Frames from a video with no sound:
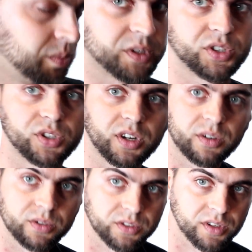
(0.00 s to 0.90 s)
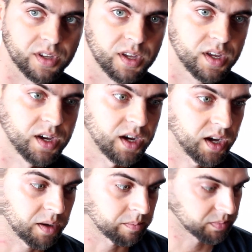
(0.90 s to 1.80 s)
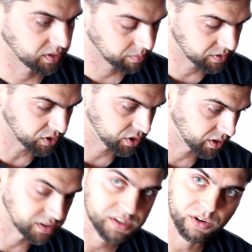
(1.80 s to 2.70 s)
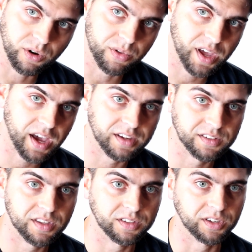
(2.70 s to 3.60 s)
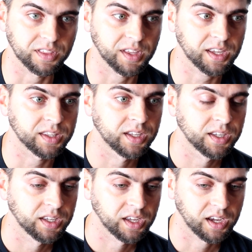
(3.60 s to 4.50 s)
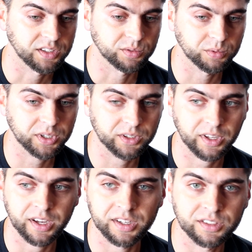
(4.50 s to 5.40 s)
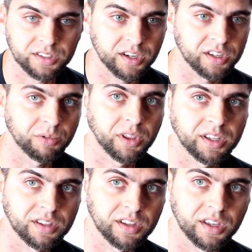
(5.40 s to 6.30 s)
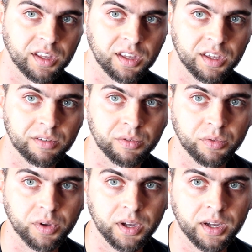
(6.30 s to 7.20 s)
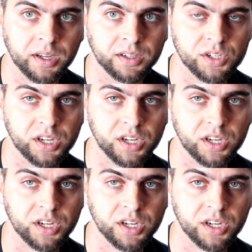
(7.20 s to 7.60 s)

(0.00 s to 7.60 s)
YouTuber struggles, tips and tricks, growth hacks, things like that. as well as we like to give a